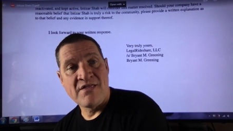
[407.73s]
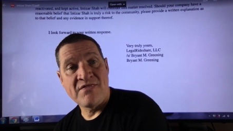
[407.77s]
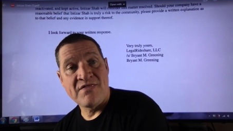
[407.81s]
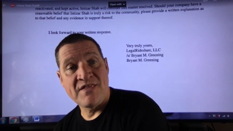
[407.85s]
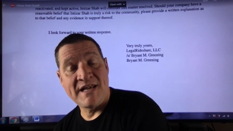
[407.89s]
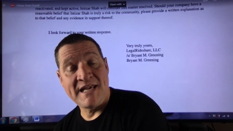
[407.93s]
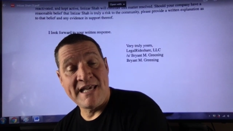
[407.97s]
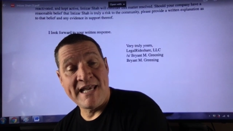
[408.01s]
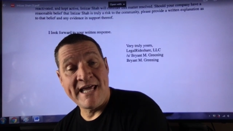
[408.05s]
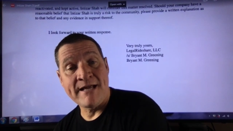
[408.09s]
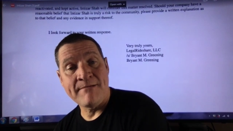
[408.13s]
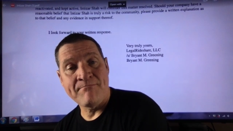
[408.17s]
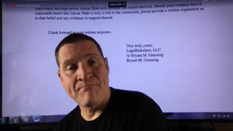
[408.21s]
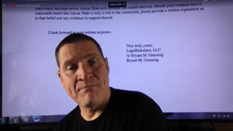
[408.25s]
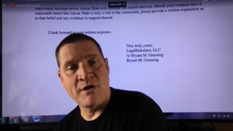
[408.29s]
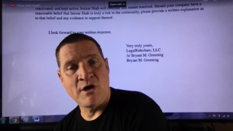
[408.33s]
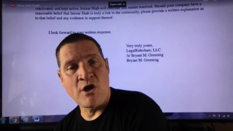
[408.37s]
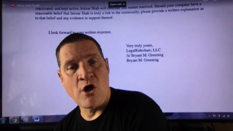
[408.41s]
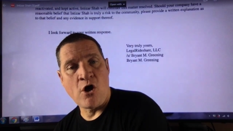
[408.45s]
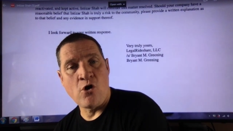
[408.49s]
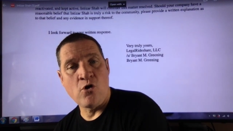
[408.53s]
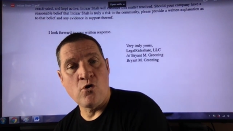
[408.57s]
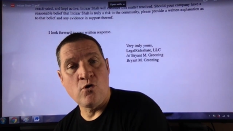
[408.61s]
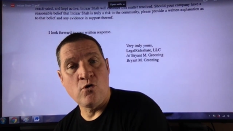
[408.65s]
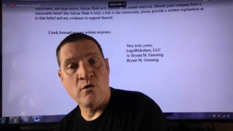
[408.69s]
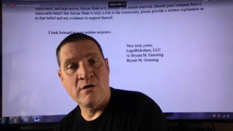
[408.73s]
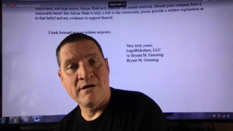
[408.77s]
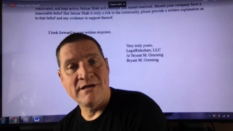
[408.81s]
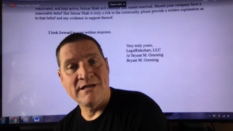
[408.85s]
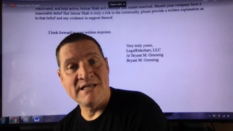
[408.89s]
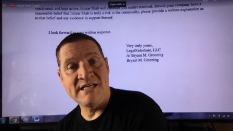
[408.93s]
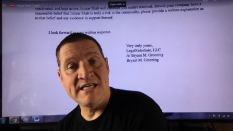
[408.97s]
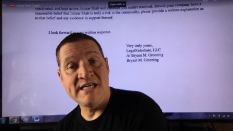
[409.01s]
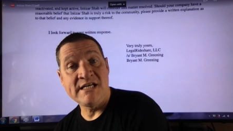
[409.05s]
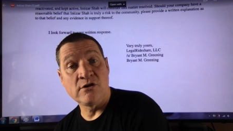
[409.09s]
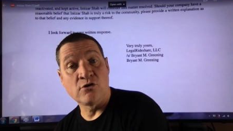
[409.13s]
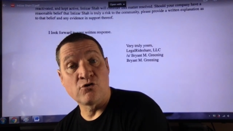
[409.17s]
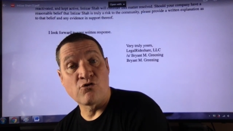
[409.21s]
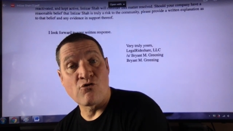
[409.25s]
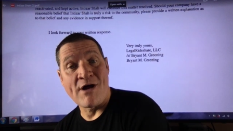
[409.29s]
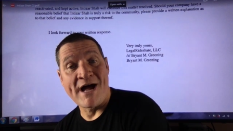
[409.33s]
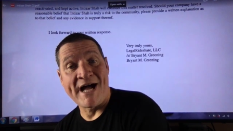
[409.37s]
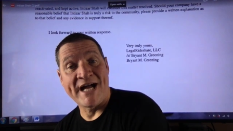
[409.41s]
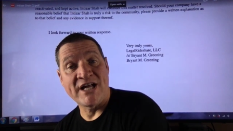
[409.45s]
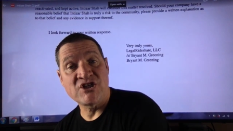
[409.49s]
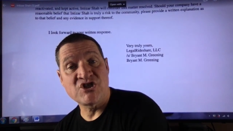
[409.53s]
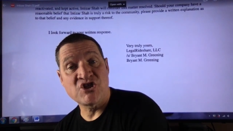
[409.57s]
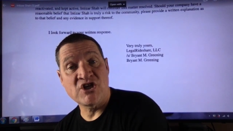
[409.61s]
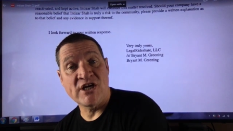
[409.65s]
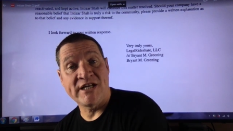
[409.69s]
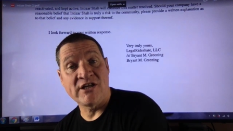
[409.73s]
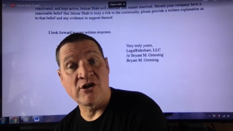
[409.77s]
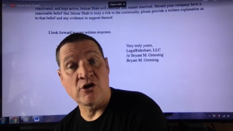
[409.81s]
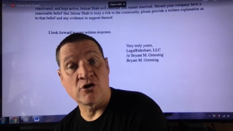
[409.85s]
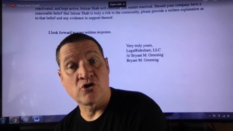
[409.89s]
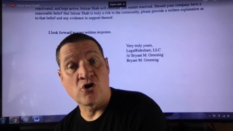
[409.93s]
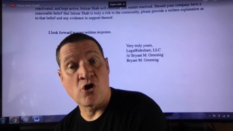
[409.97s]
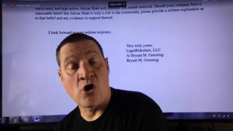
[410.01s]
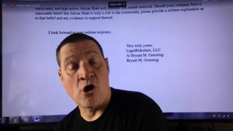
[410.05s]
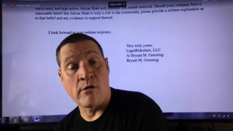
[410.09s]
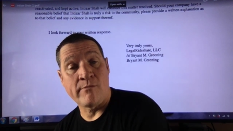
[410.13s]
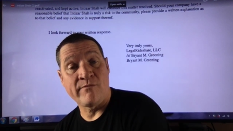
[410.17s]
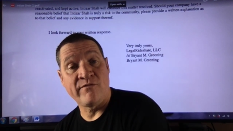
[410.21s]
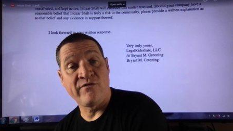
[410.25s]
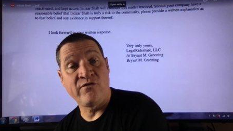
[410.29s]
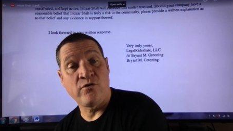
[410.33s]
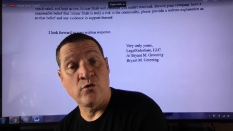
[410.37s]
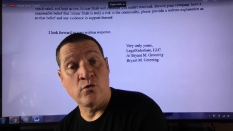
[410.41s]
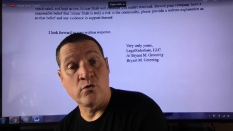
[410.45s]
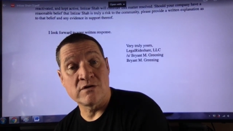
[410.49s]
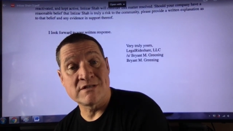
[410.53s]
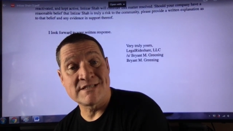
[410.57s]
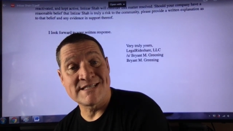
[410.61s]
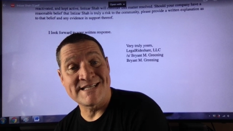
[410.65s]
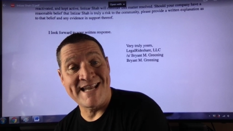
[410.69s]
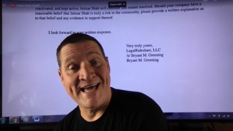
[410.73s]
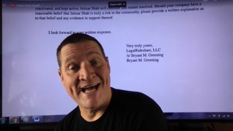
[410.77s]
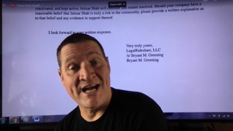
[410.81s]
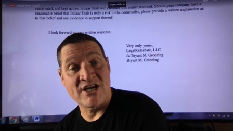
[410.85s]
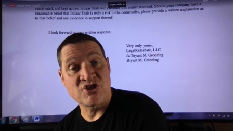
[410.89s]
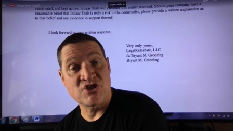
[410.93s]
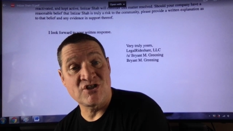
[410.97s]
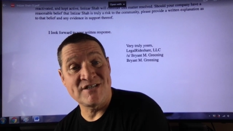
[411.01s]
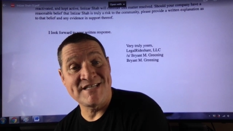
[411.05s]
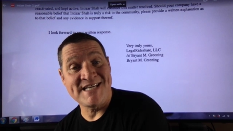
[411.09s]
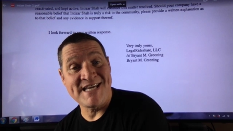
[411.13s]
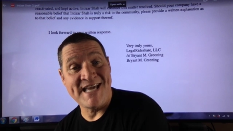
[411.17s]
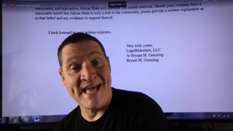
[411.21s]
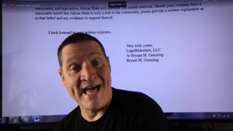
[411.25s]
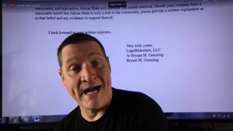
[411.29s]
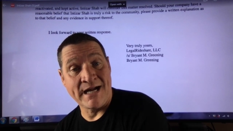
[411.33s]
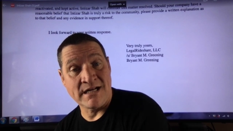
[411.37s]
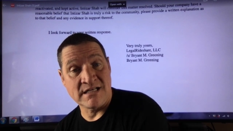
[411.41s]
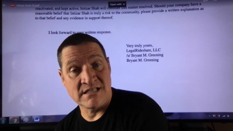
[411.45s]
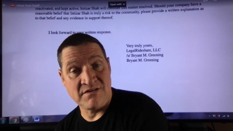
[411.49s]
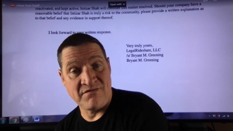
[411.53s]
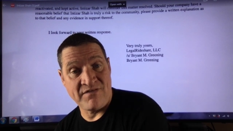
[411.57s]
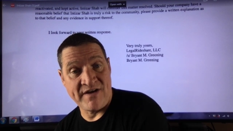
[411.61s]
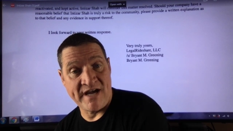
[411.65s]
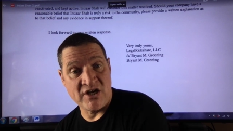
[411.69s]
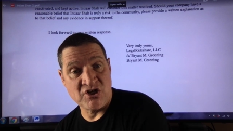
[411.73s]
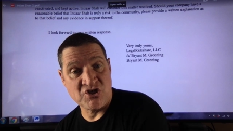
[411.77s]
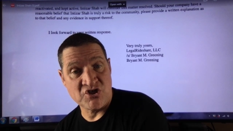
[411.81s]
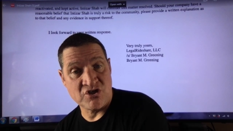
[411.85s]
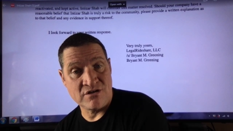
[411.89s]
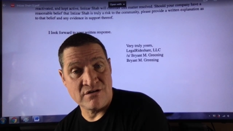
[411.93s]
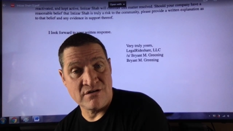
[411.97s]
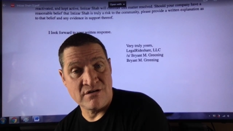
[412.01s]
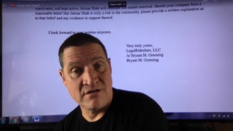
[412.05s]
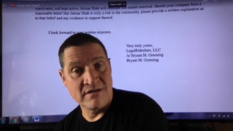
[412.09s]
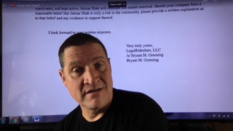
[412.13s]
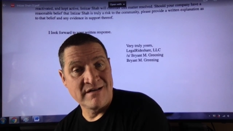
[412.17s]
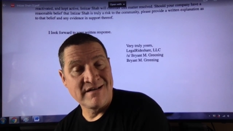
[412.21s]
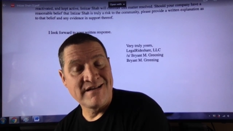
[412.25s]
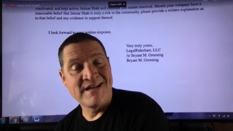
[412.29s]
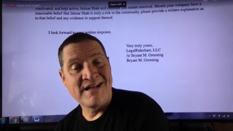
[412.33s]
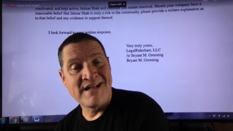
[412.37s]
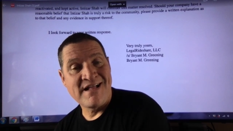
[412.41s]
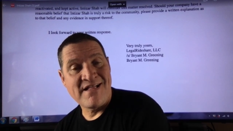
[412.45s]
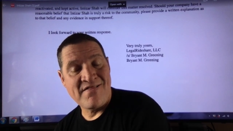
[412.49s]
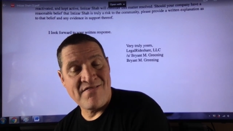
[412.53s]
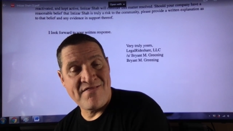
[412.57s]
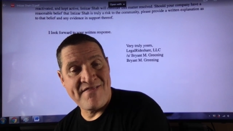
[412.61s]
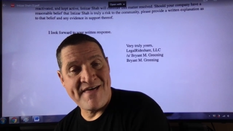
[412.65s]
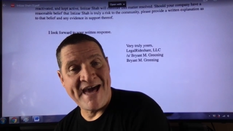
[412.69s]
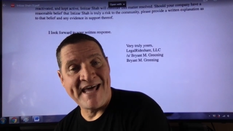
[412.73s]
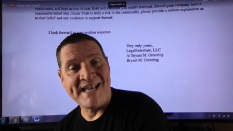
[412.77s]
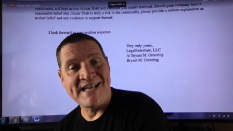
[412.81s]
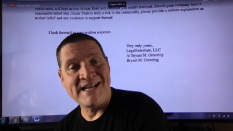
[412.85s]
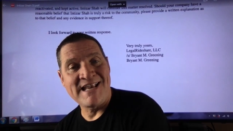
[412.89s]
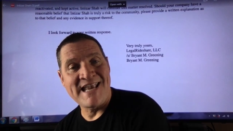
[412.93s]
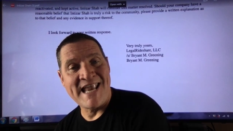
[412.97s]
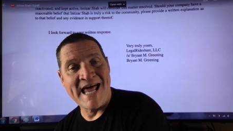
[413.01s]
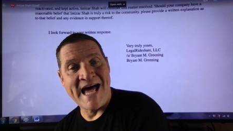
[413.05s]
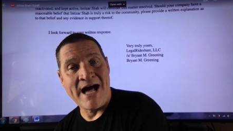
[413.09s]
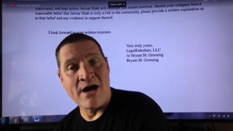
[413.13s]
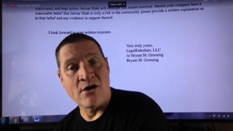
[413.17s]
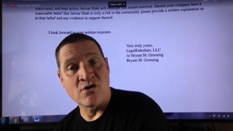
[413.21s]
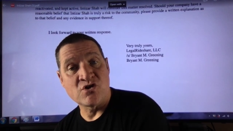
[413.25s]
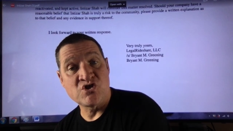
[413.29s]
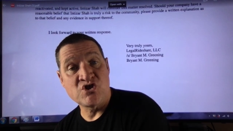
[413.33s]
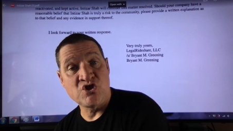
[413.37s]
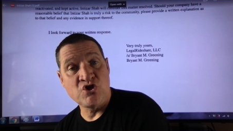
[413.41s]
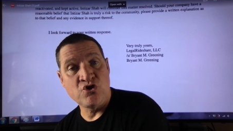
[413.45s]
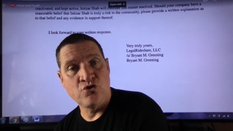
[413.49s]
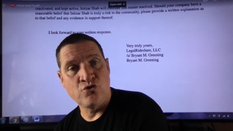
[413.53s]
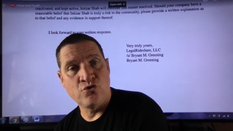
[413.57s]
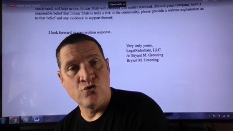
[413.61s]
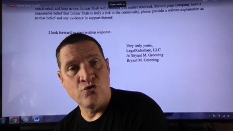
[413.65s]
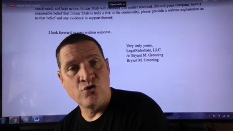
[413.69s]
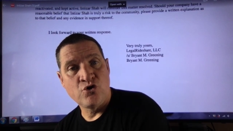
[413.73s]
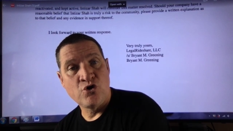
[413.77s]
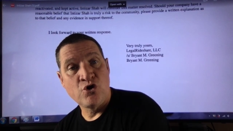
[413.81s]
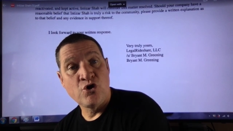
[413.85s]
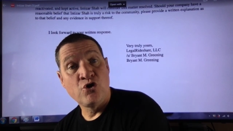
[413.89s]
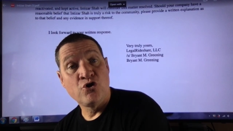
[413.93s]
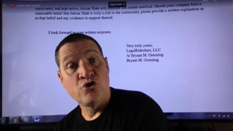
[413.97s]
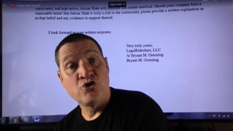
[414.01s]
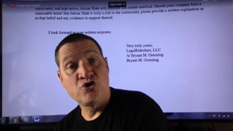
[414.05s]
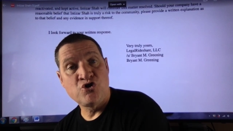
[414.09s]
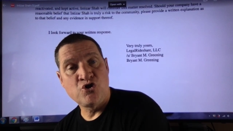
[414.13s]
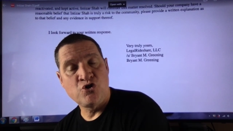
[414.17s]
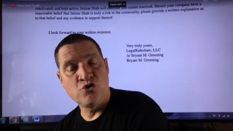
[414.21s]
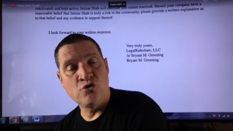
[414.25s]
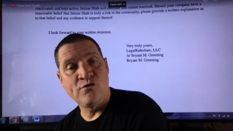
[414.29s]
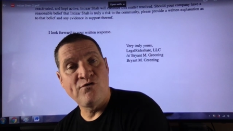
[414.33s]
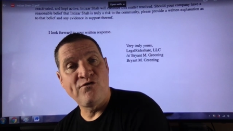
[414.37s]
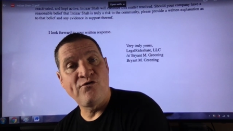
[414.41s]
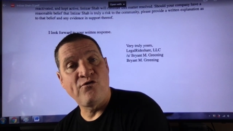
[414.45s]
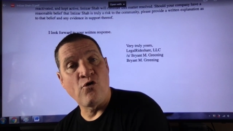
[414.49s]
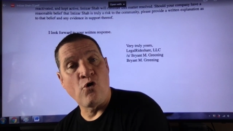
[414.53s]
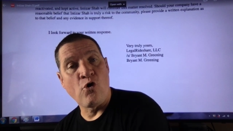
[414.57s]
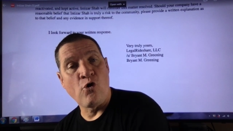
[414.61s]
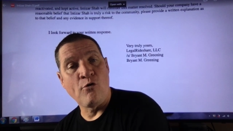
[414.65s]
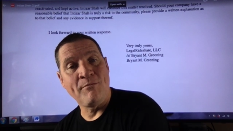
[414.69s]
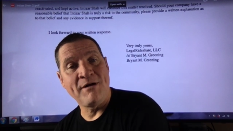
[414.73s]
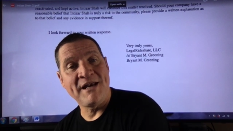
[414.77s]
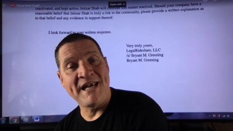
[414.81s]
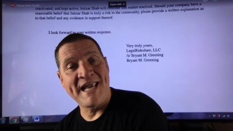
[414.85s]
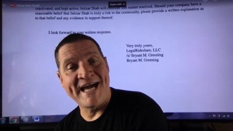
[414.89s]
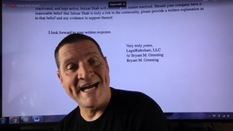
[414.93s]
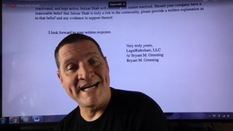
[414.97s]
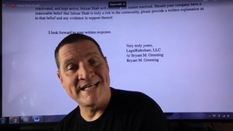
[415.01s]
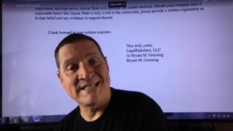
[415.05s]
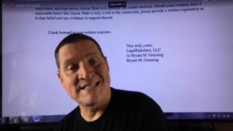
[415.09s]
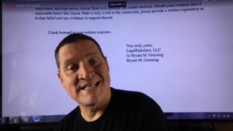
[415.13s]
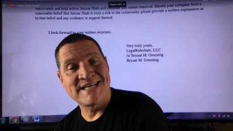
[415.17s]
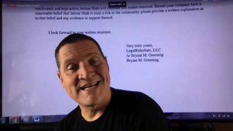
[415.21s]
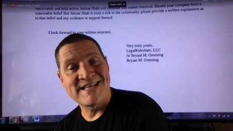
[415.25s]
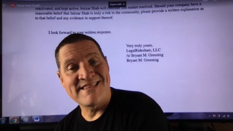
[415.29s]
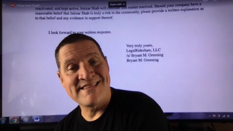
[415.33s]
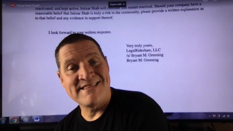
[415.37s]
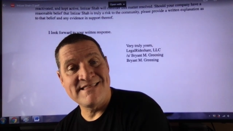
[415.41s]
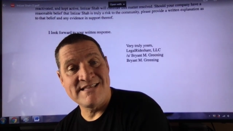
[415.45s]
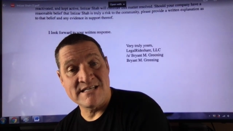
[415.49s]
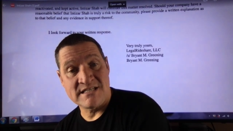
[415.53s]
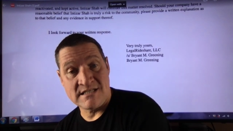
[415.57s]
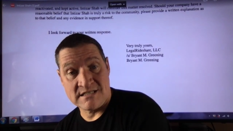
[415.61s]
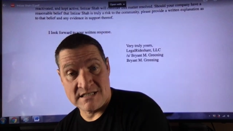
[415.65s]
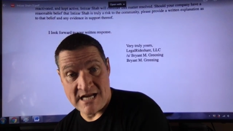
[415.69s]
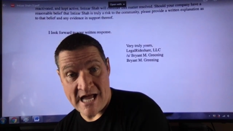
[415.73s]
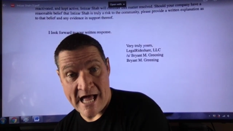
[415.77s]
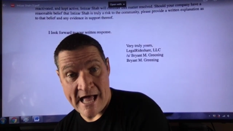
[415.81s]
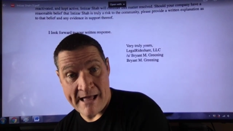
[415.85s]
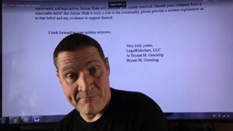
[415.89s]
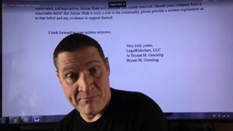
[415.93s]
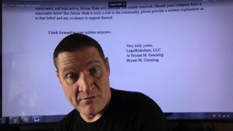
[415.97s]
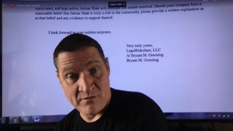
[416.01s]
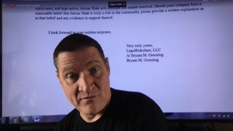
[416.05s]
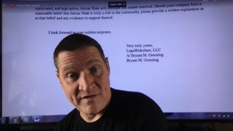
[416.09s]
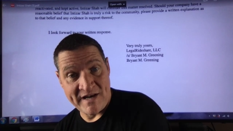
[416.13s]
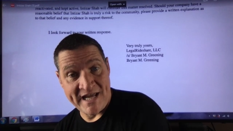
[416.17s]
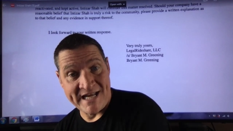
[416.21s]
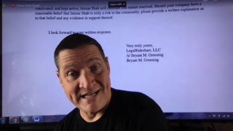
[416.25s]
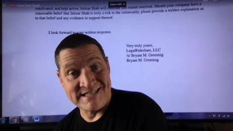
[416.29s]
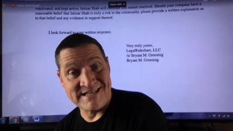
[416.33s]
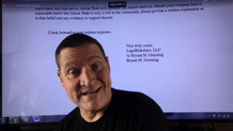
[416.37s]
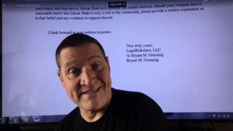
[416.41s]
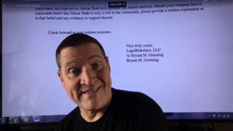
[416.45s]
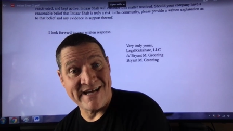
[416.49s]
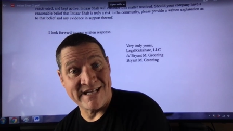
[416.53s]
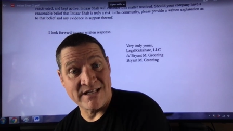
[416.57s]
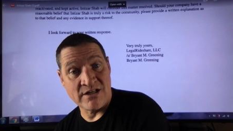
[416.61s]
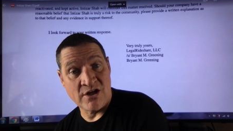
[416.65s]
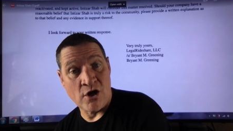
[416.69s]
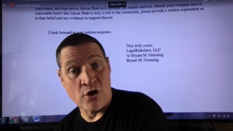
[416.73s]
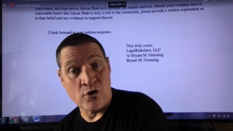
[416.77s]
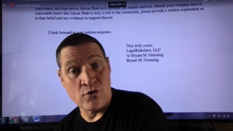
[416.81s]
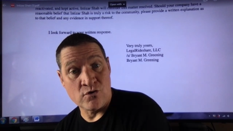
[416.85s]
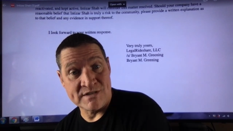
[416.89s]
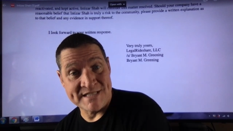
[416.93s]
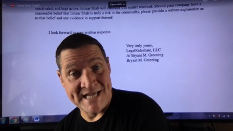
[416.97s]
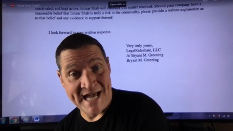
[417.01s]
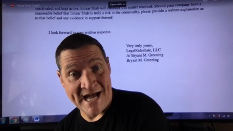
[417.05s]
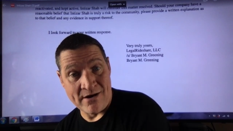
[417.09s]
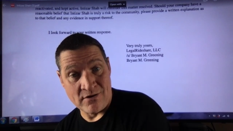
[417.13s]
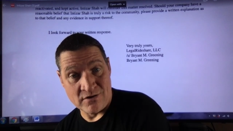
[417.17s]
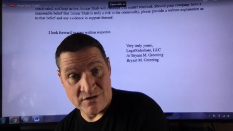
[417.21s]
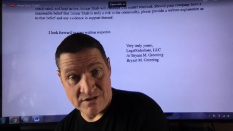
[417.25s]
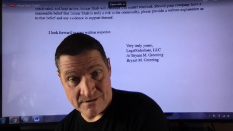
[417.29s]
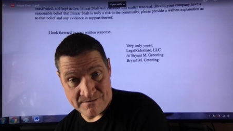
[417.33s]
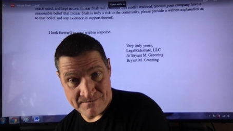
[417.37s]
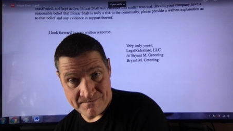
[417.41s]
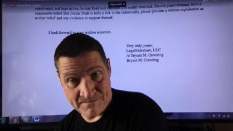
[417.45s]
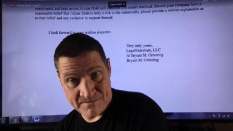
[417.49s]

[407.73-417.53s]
The link below, legalrideshare.com forward slash deactivation, that allows you to formulate this type of letter that goes out,